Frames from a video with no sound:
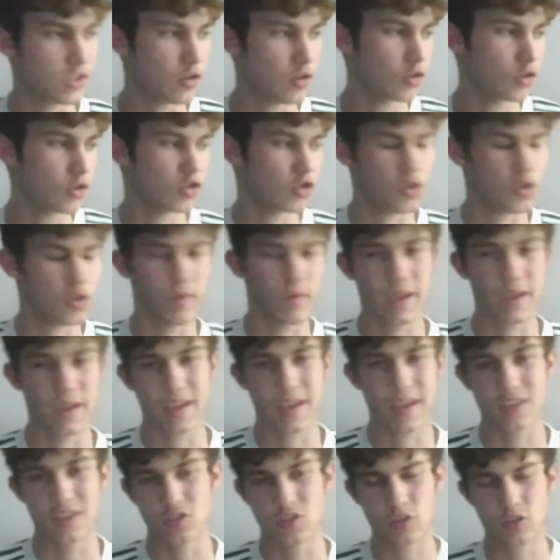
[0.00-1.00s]
going
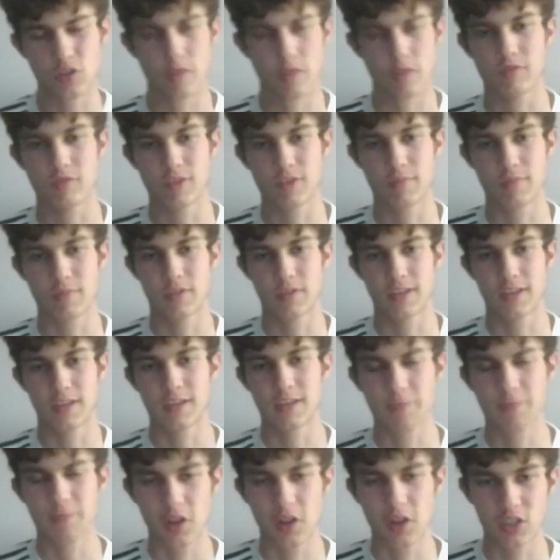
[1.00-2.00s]
to the body as
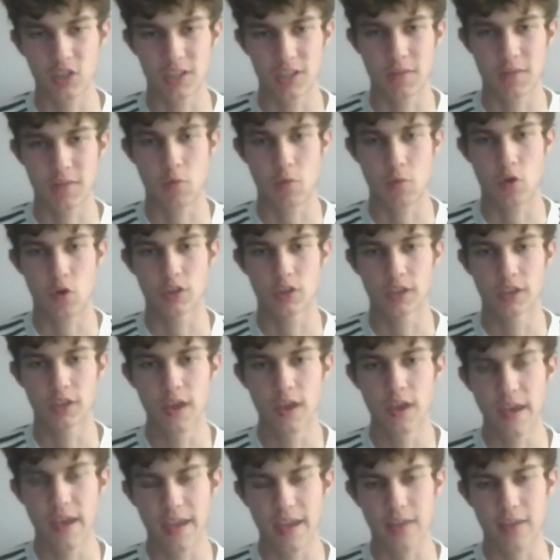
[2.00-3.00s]
much as he was
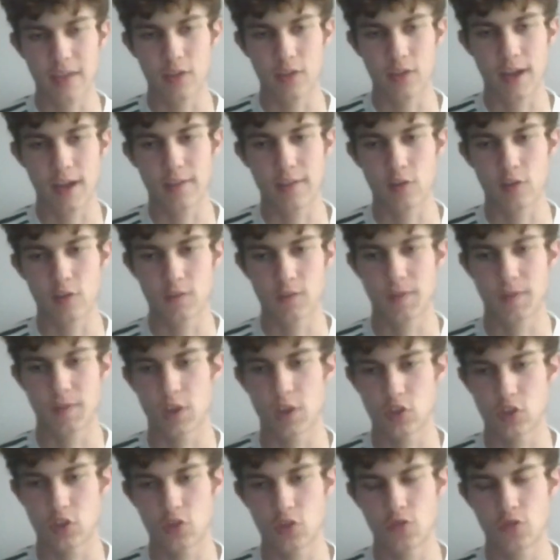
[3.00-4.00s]
in like those first
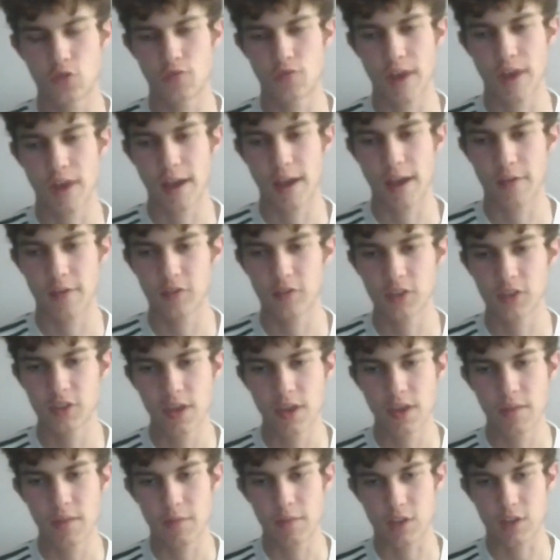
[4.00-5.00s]
two rounds,
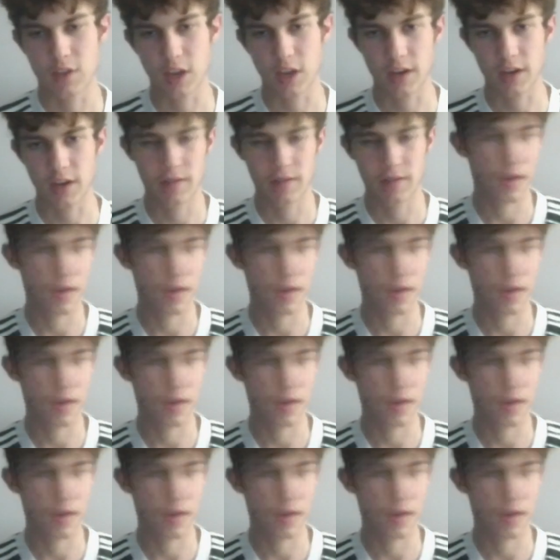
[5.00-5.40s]
kind of.